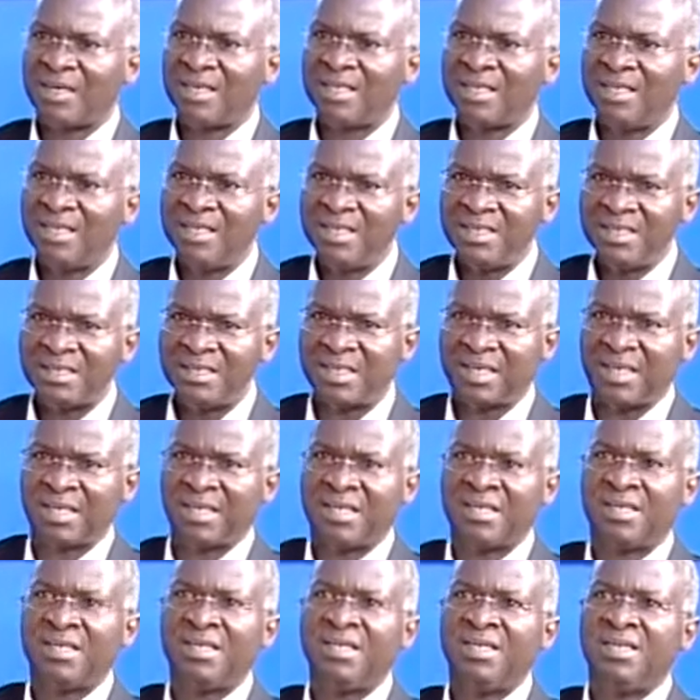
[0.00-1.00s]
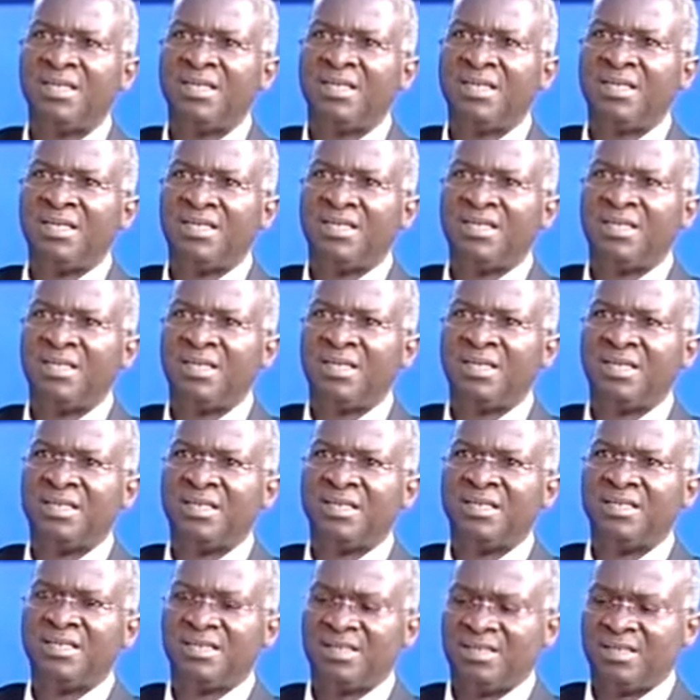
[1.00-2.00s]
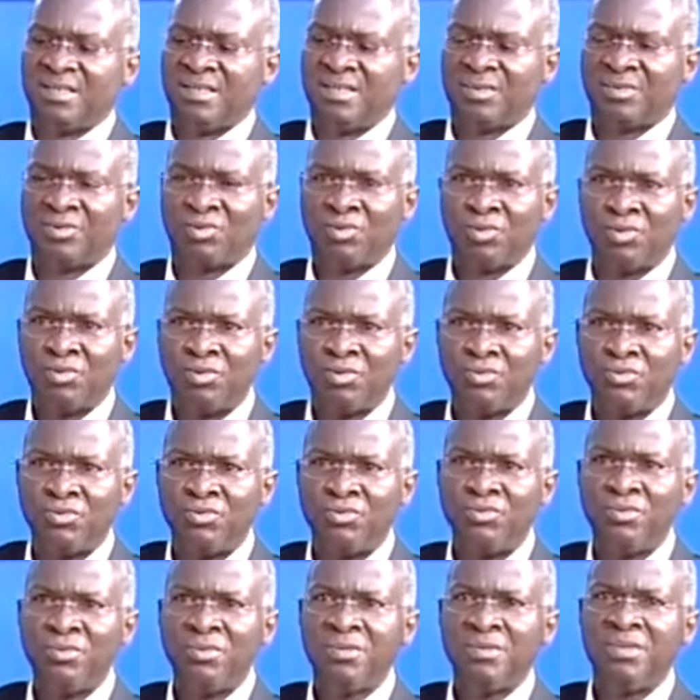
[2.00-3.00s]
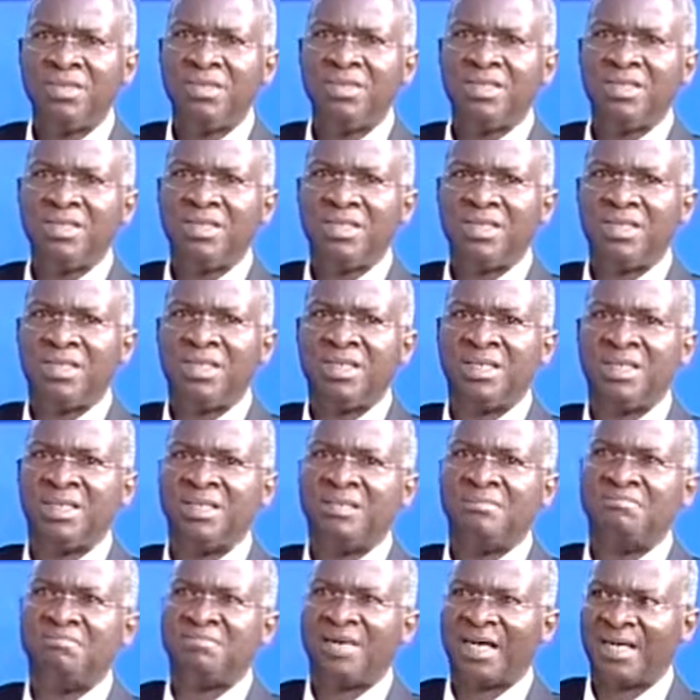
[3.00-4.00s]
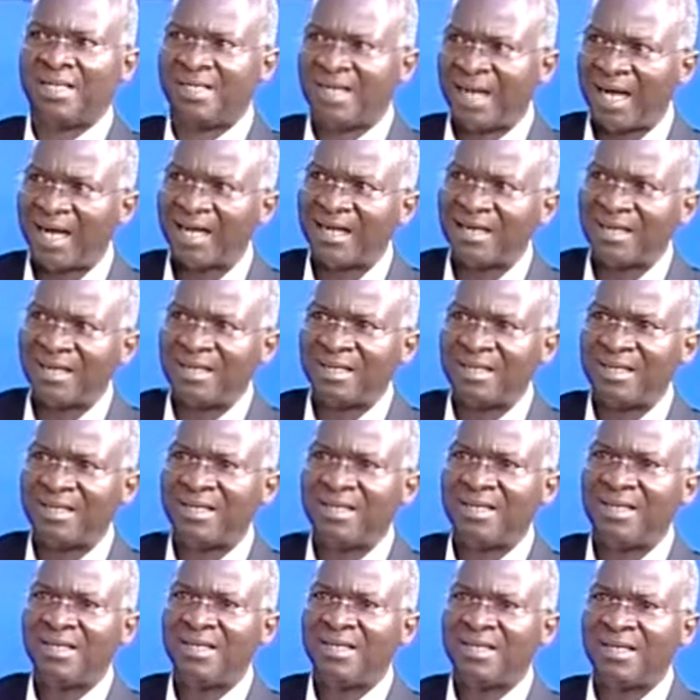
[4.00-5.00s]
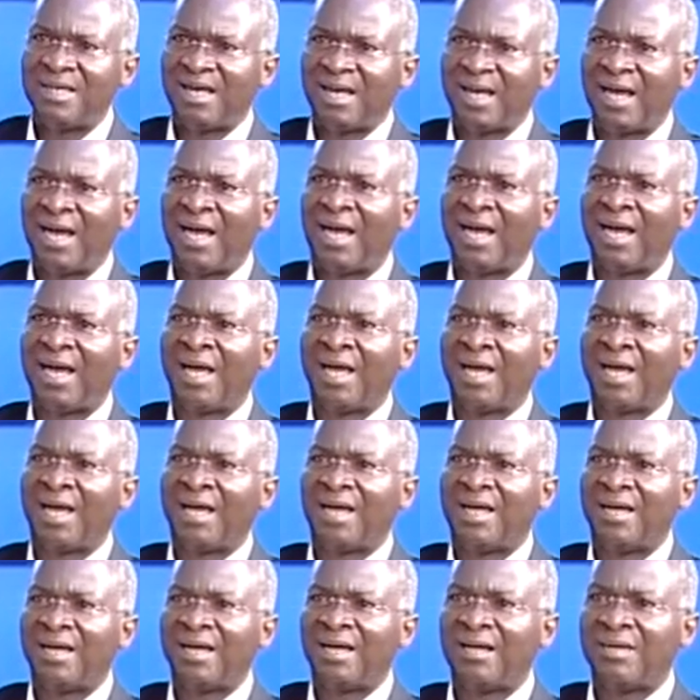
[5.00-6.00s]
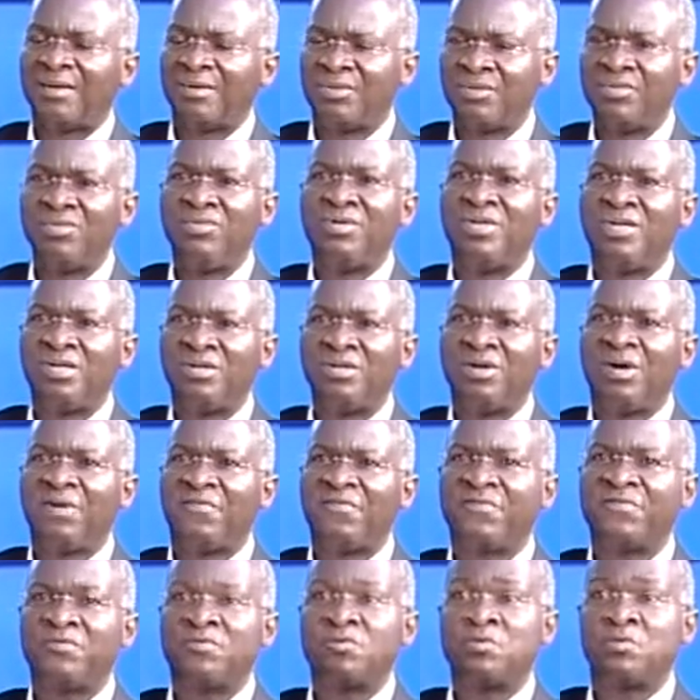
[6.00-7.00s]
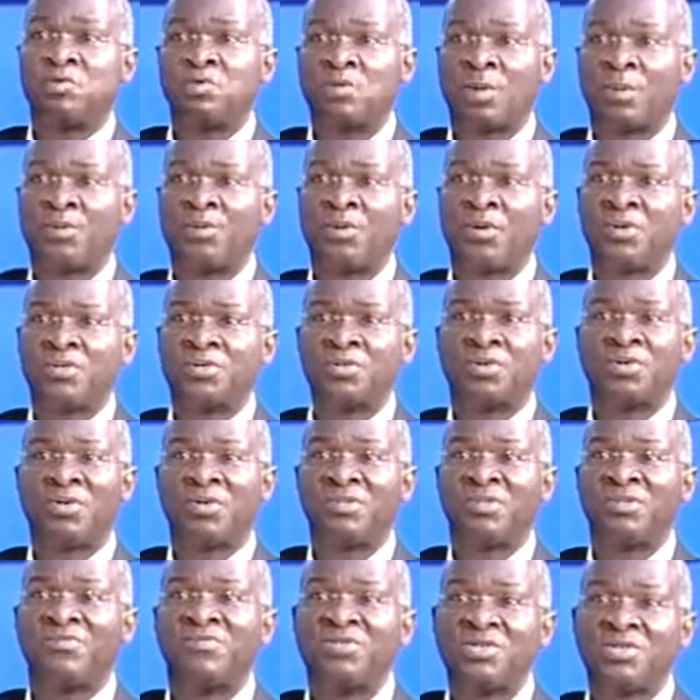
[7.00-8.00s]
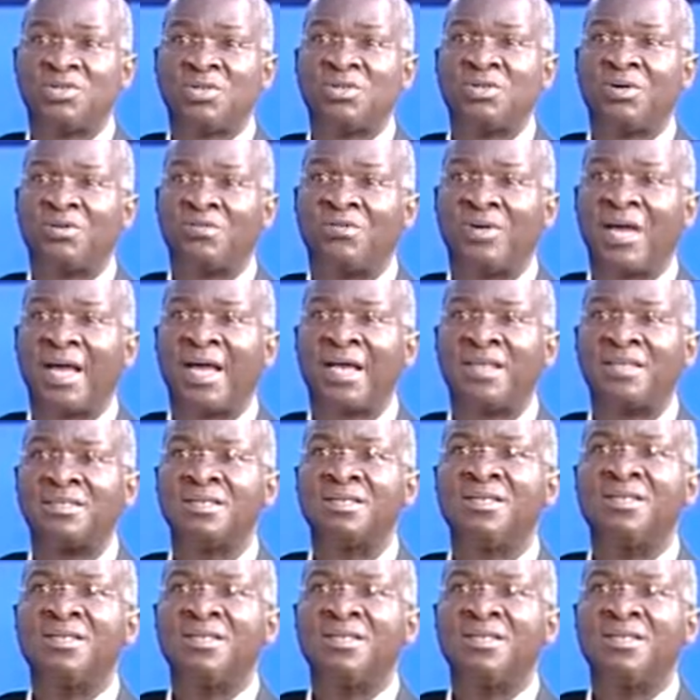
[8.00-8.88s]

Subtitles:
Ise, in Ikorodu, in Badagry, are good enough to support cultivation of rice.